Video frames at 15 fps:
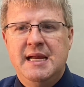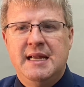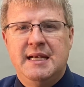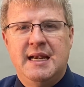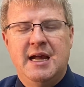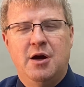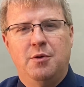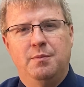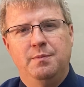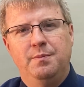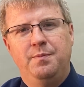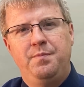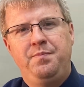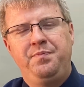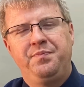Now,
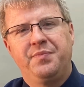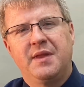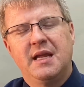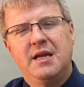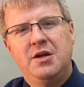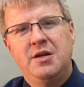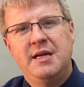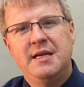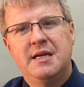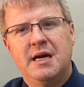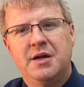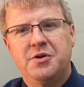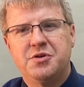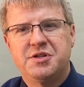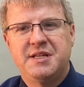you need to
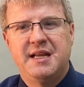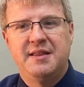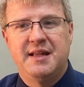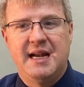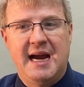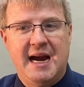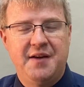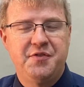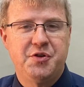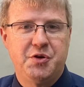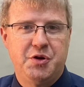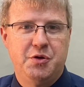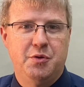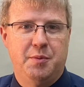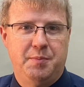understand that after
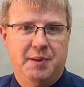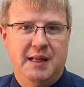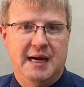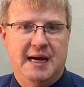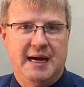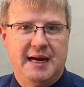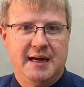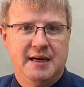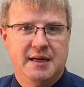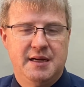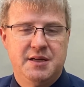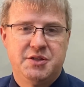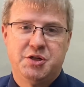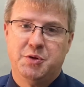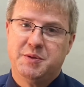you apply,
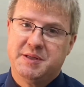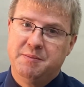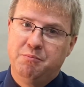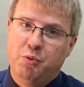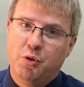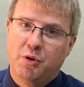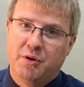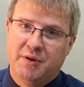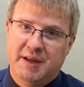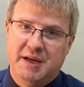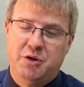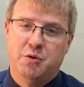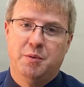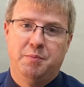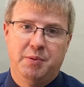so it's important
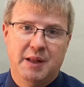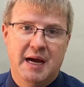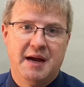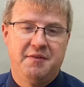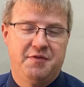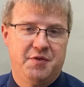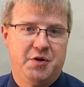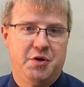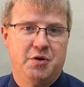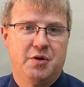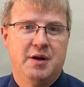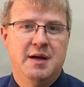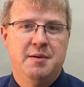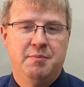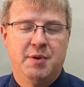that you apply for
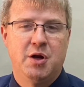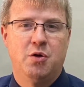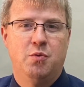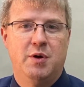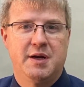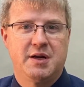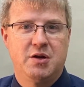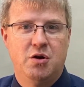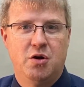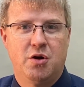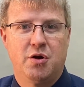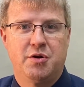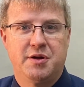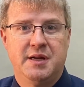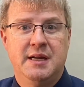your marijuana
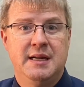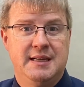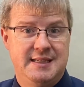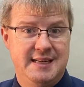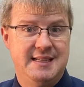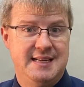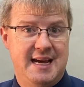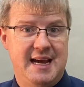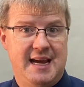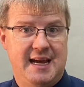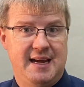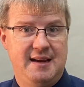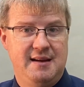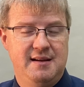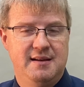card
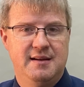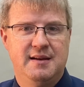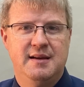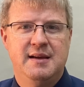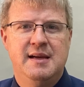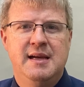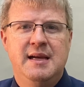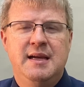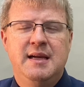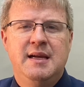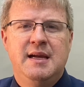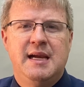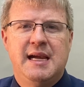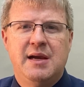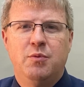today,
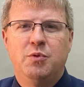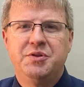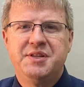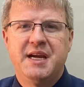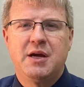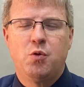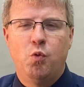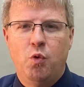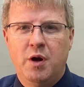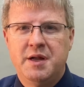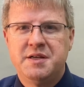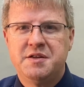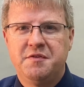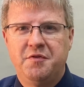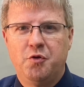it will take
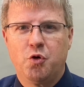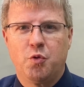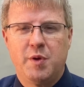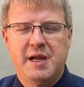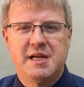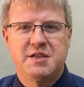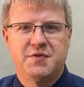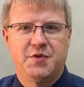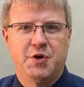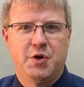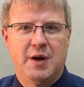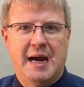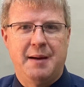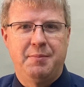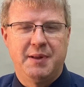1 to 4 weeks for
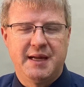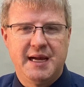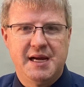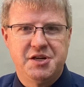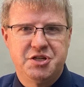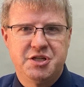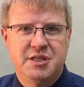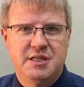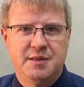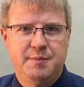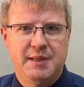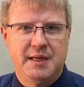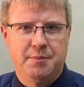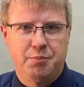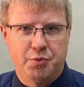your application to
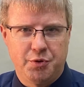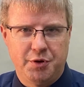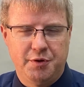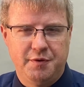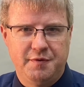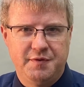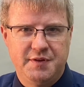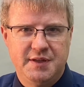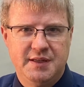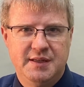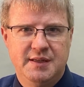be approved.